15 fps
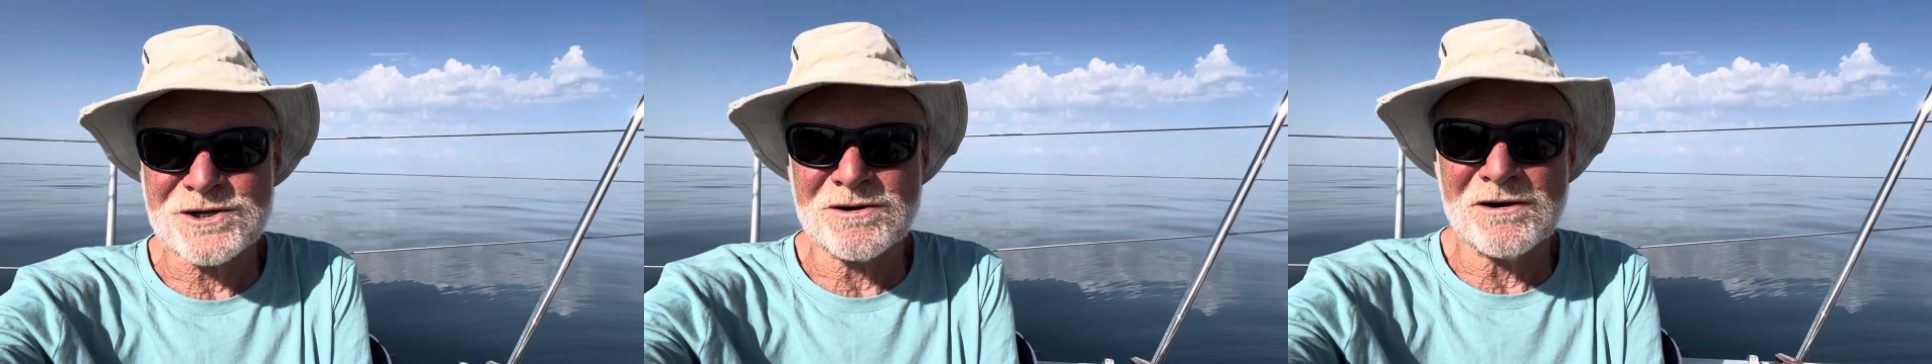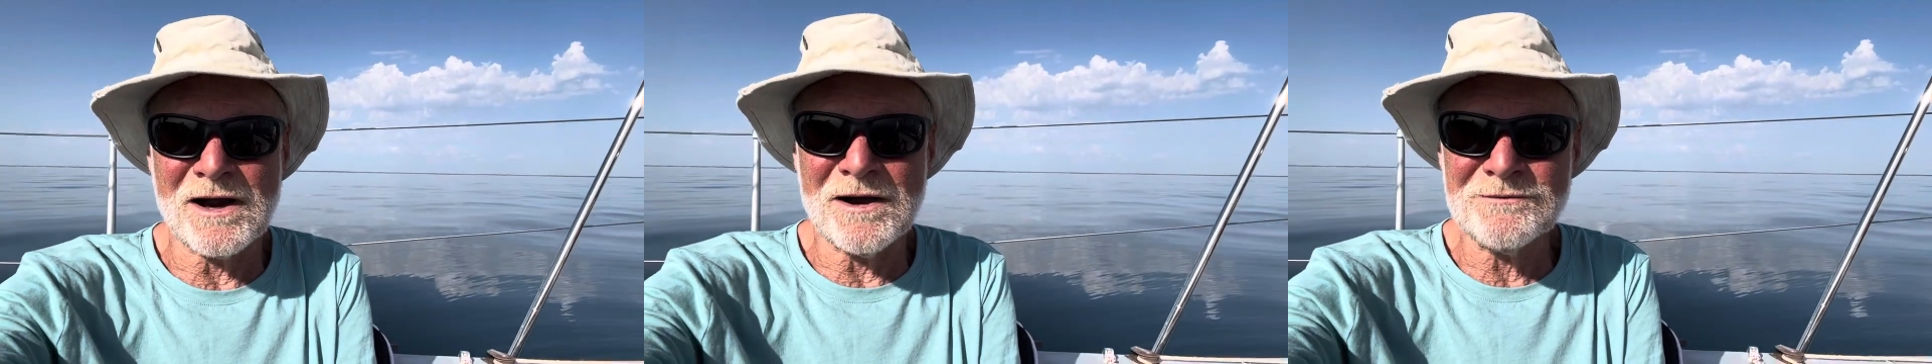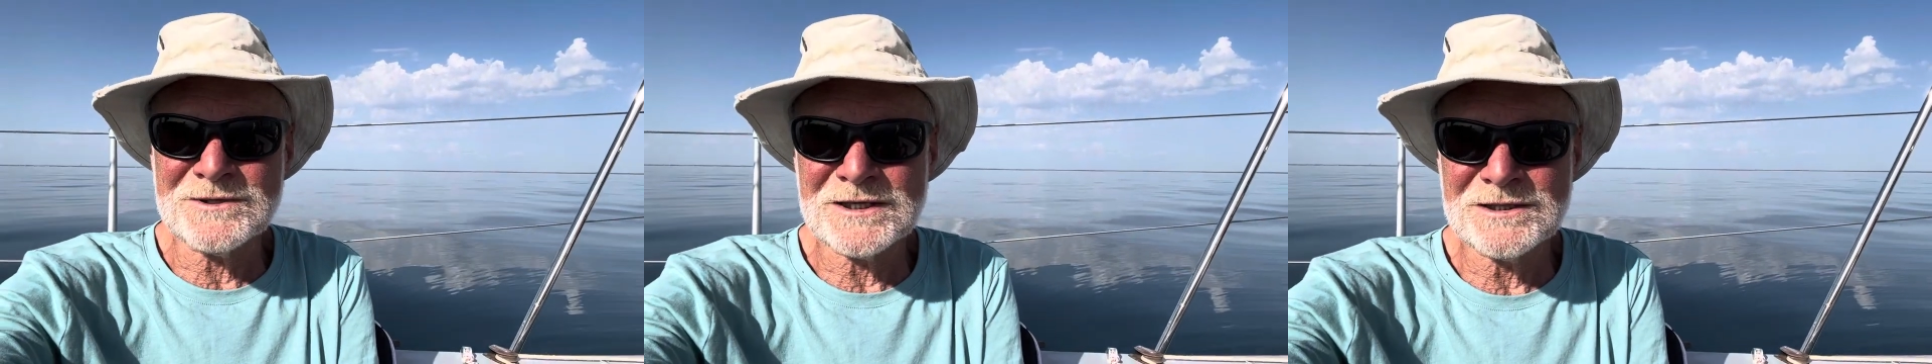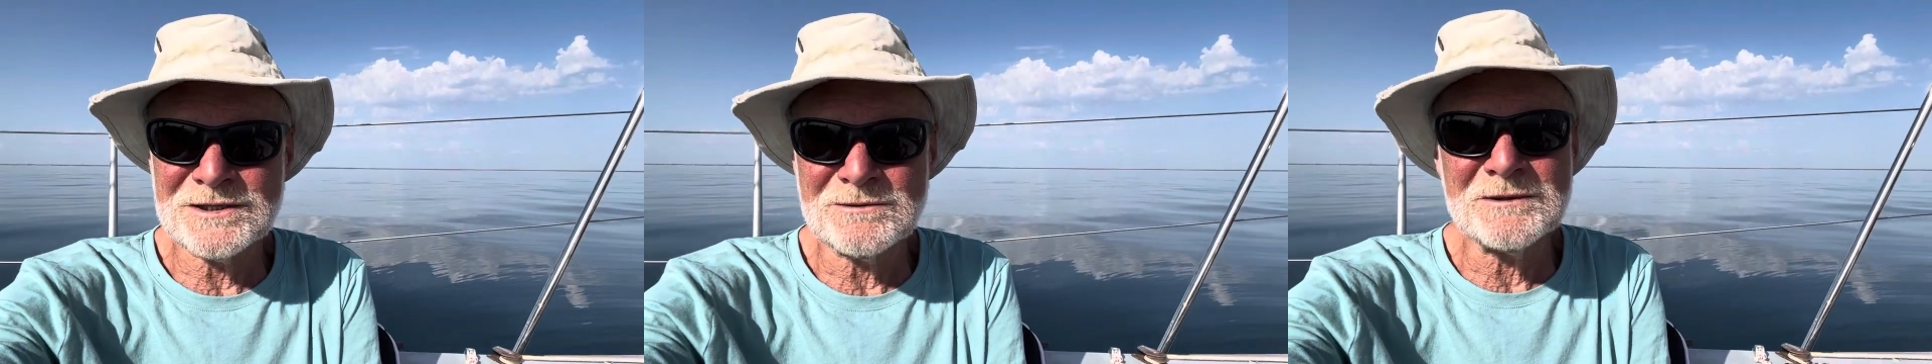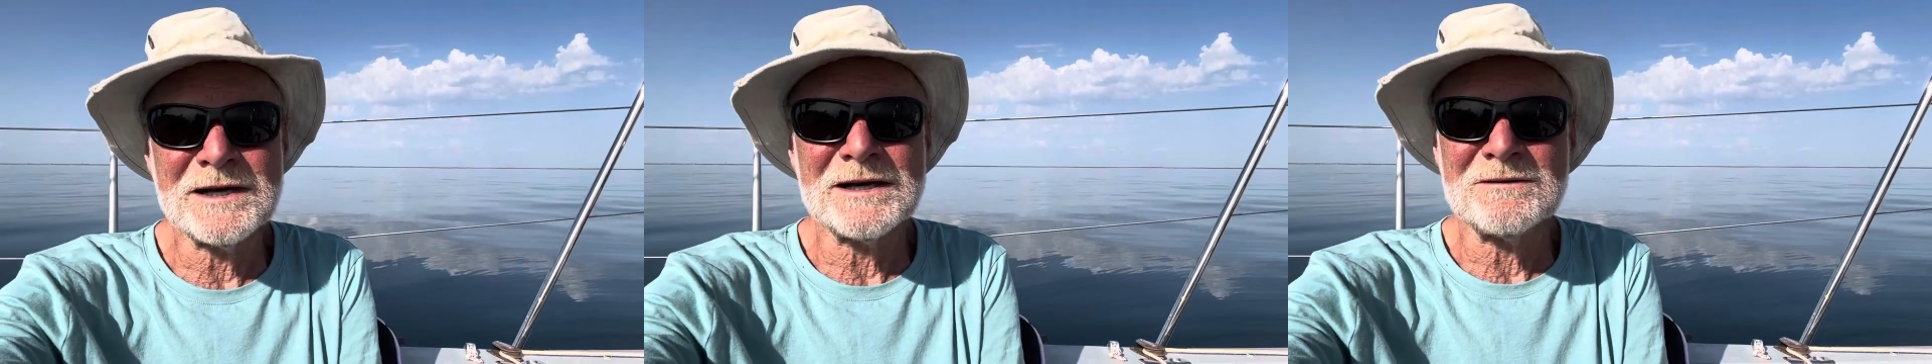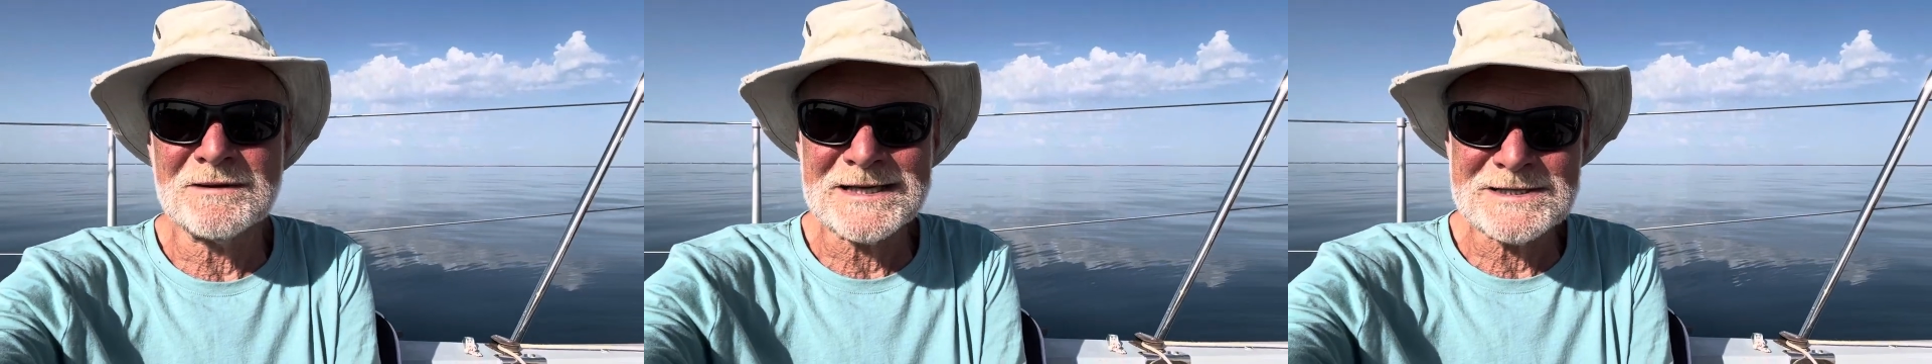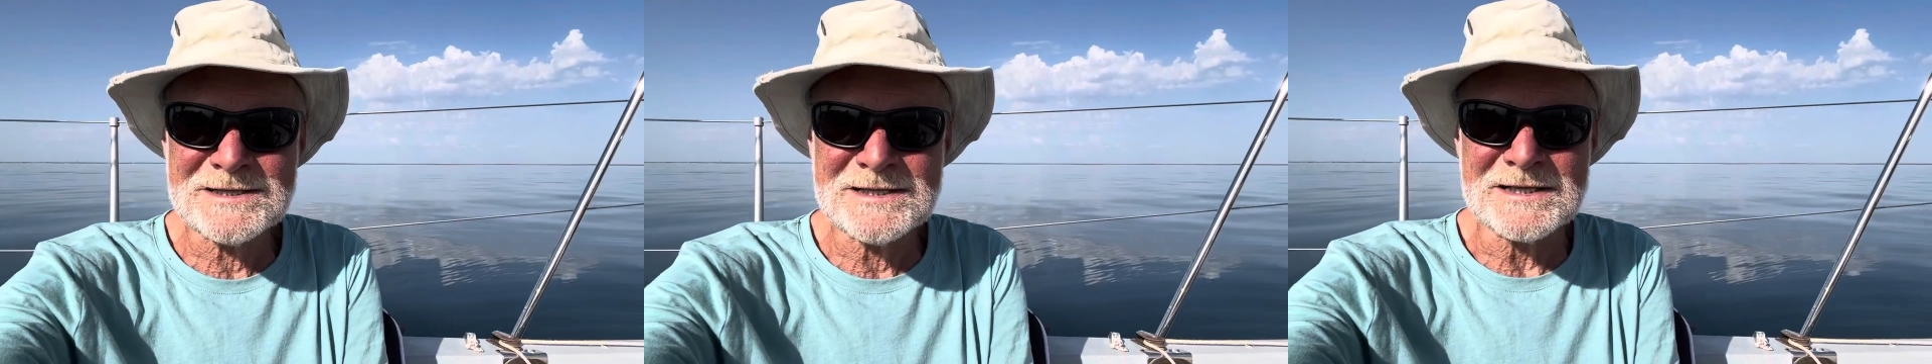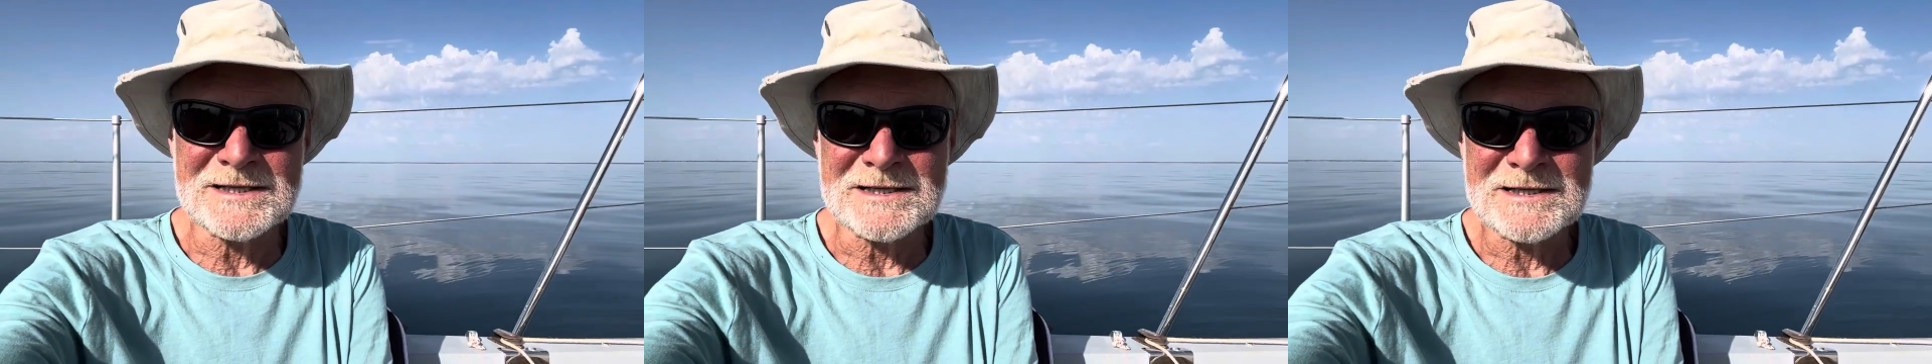craft, you would get
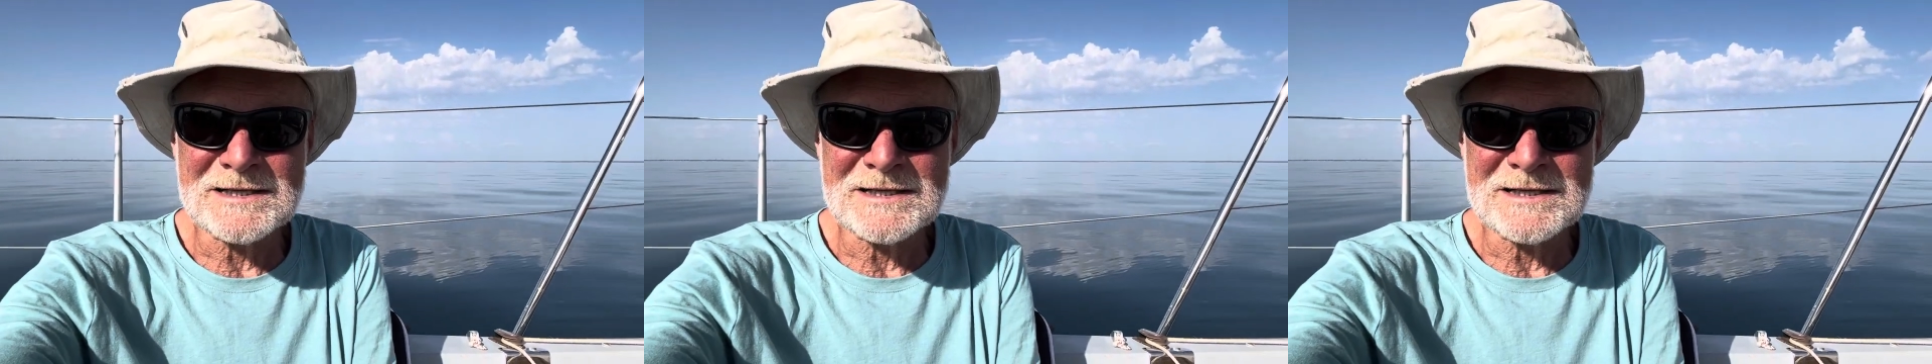arrested.